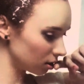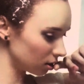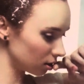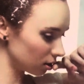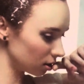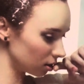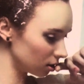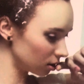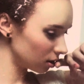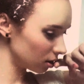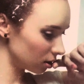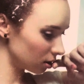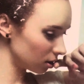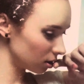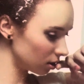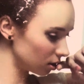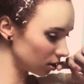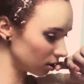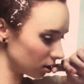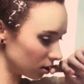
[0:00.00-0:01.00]
There are plenty
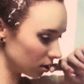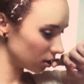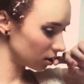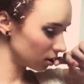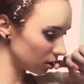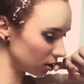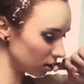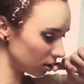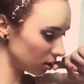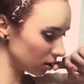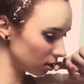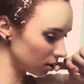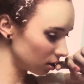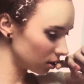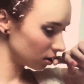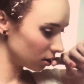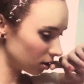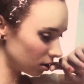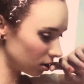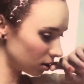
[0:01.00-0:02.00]
of choices and
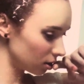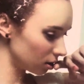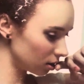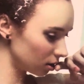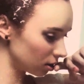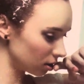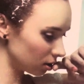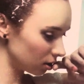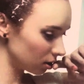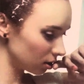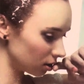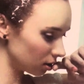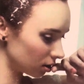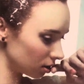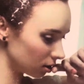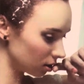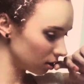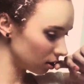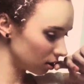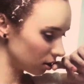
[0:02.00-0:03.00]
options out there
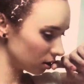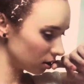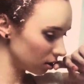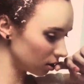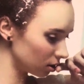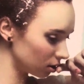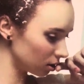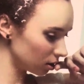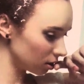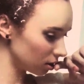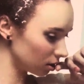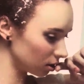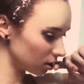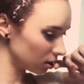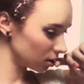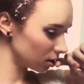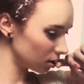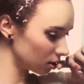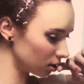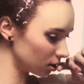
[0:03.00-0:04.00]
in life to
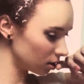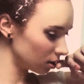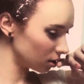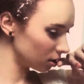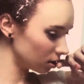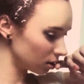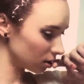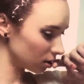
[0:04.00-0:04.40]
choose from.